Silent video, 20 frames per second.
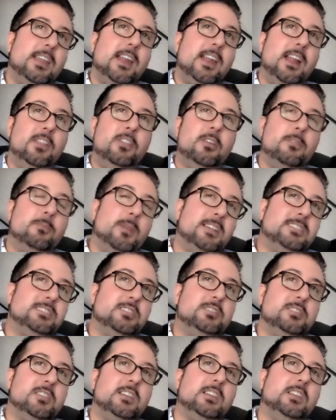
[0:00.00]
in their
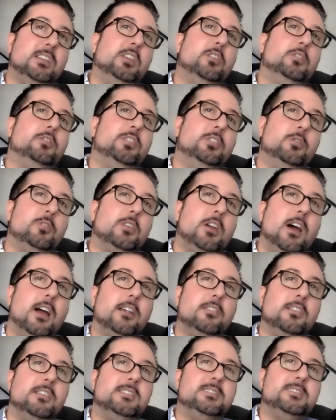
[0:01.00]
messaging, to
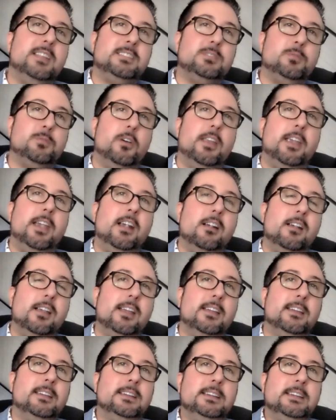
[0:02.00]
Congress. That's one
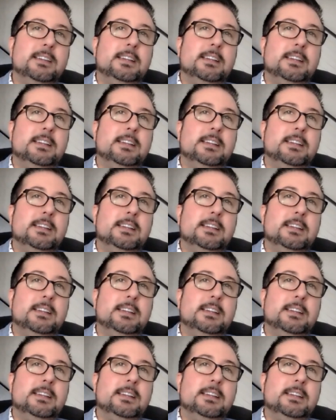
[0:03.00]
area.